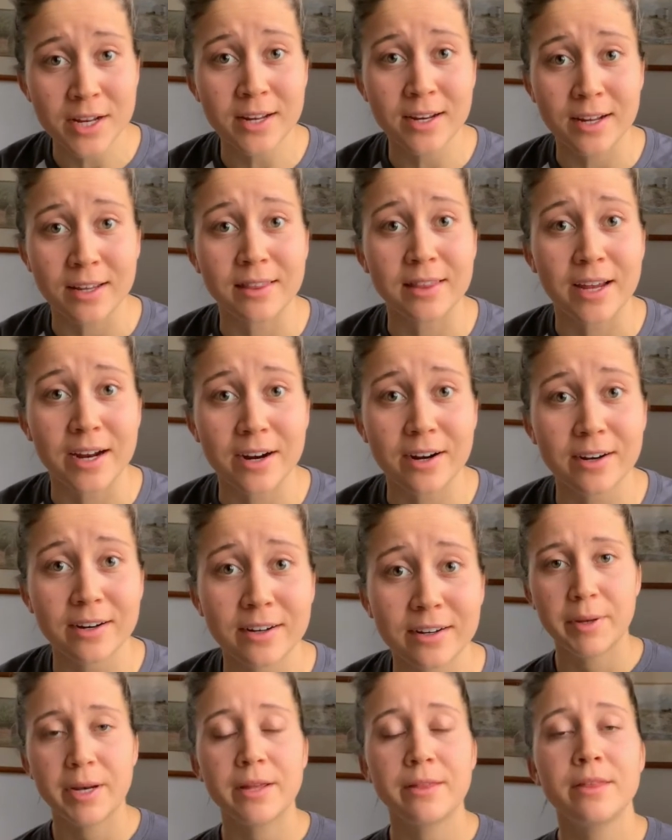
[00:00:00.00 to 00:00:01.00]
shit in
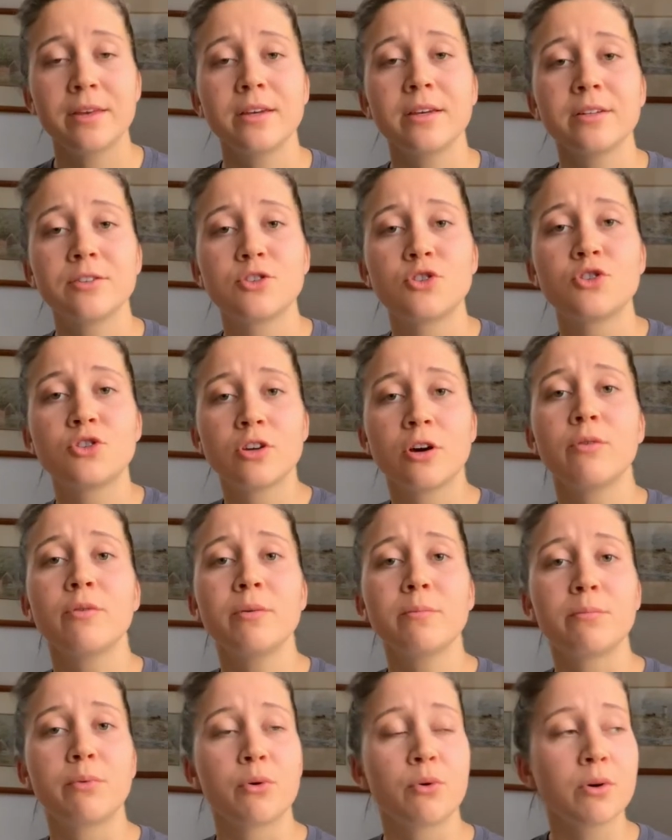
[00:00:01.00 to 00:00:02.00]
there, but I think it's so
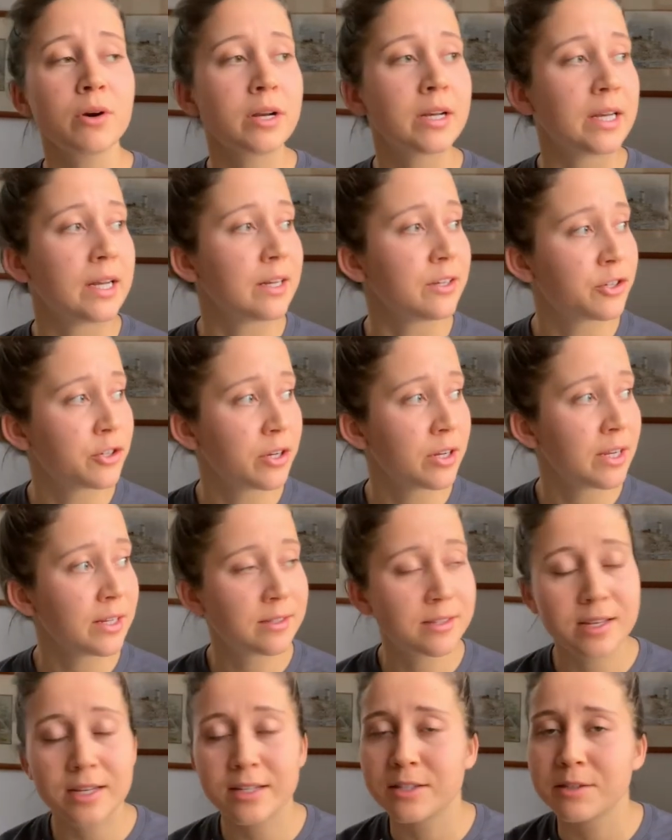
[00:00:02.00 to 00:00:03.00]
important.
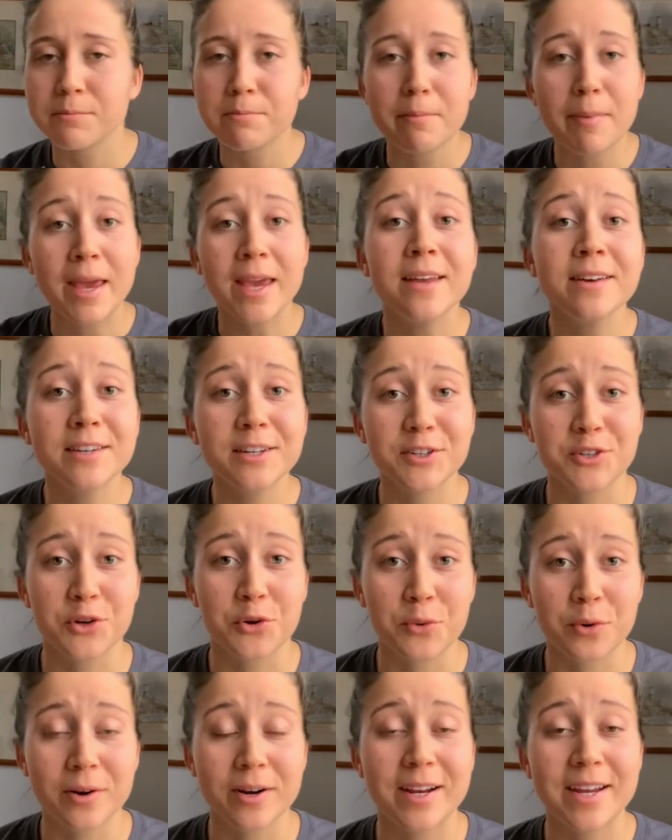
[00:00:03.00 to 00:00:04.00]
It's
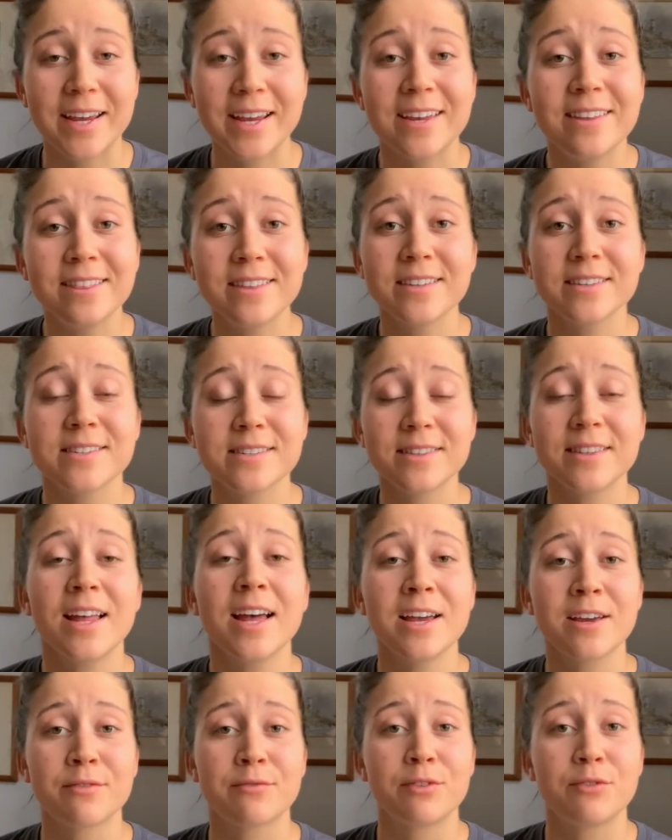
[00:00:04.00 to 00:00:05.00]
mandatory in this
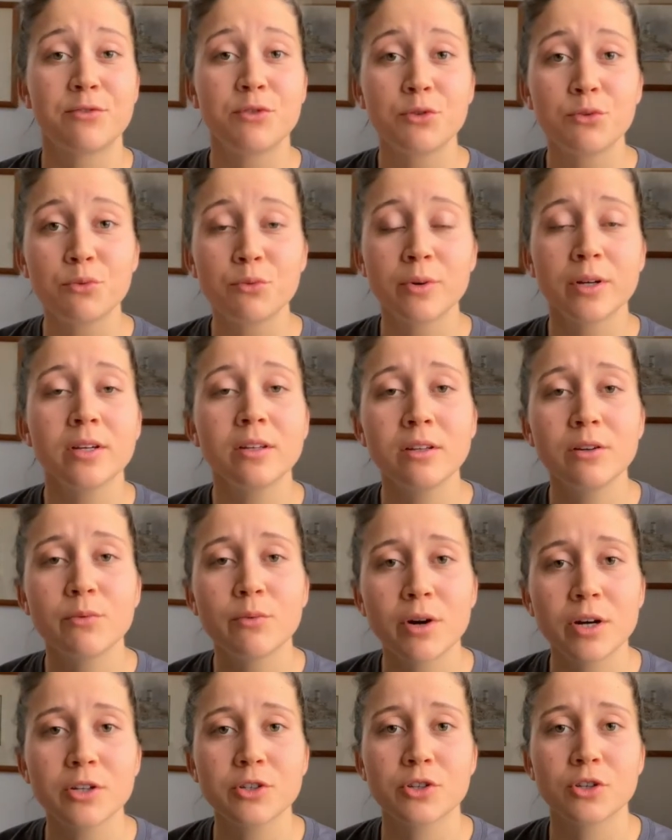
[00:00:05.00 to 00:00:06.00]
life if you really
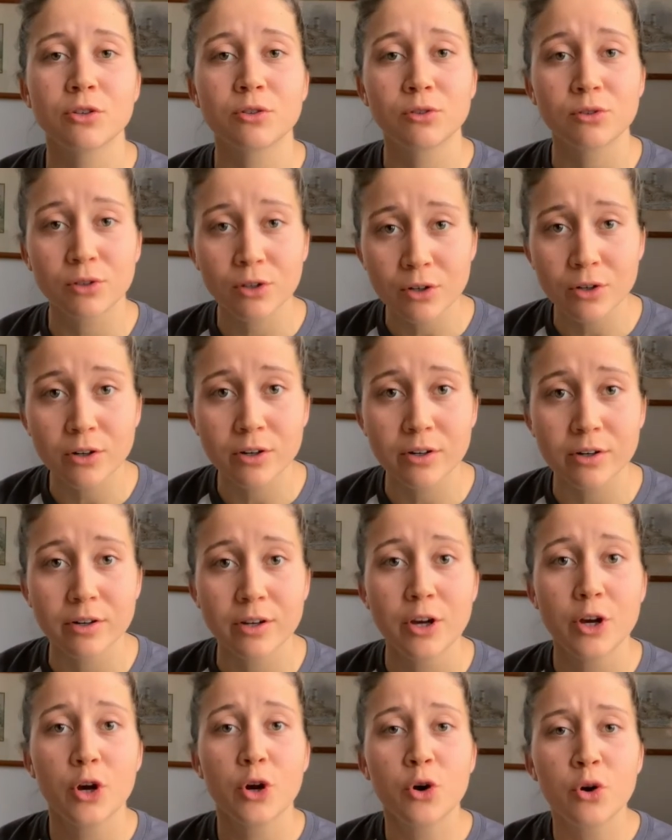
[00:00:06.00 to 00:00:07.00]
want to learn
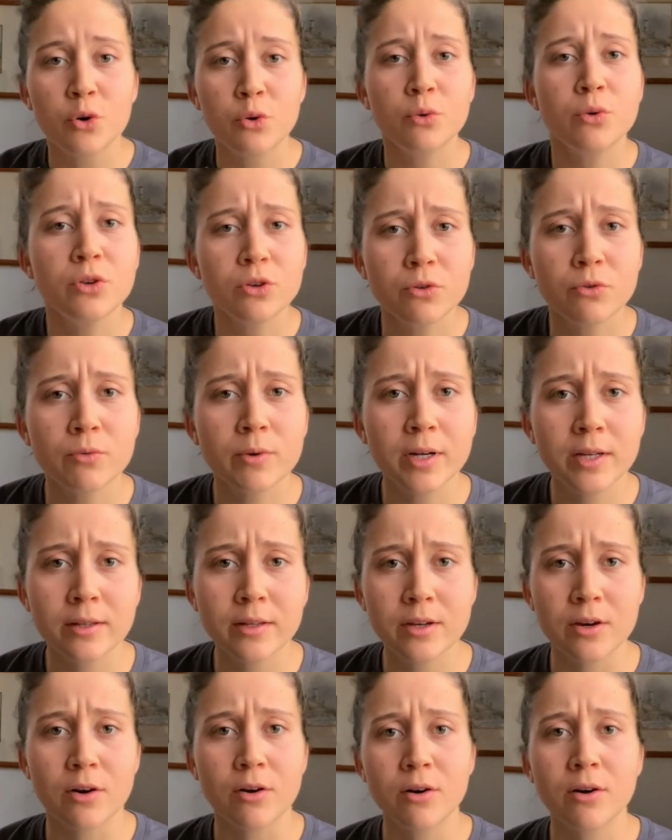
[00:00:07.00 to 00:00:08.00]
who you
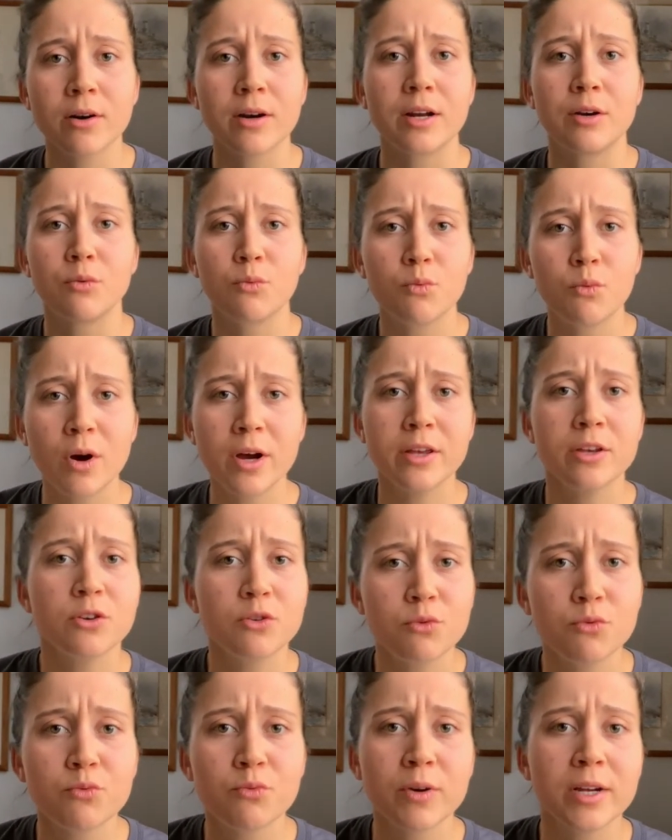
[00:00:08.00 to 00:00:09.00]
really are and what
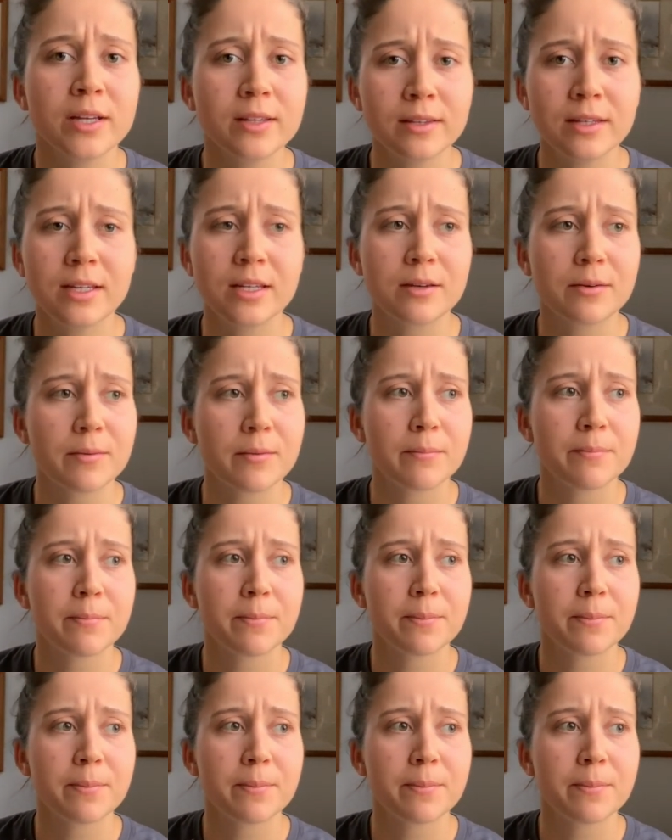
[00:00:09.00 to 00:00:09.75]
you really